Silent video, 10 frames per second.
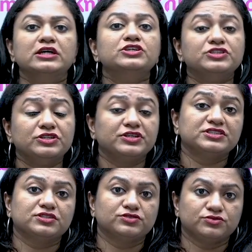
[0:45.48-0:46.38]

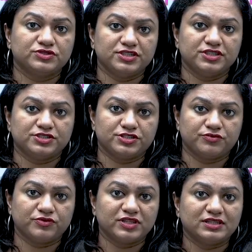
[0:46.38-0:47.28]
theorists
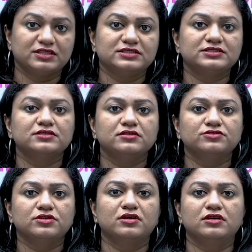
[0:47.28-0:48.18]
associated with this,
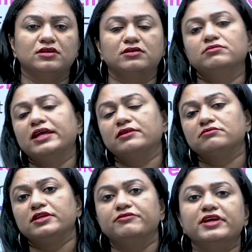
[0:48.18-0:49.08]
the
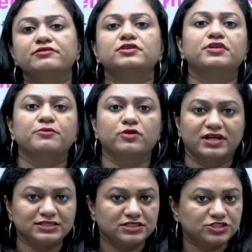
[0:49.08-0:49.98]
waves of
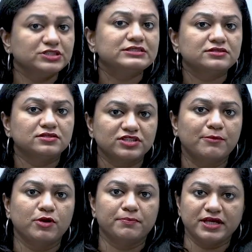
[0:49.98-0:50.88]
democratization is
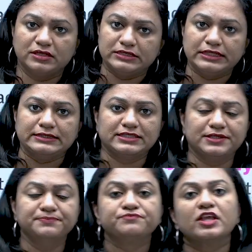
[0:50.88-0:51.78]
Samuel P. Huntington.
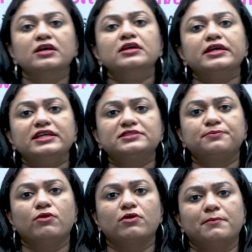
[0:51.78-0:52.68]
He
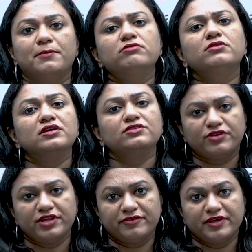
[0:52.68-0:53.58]
spoke about
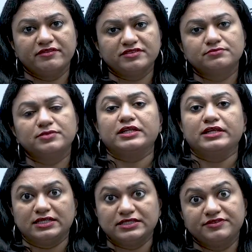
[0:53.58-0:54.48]
3 waves, but
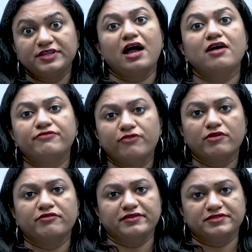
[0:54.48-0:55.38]
yes, we have
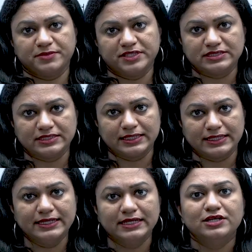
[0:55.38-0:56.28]
4 waves
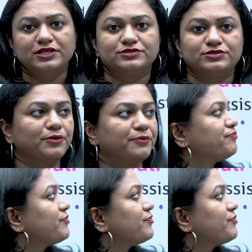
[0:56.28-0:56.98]
basically. So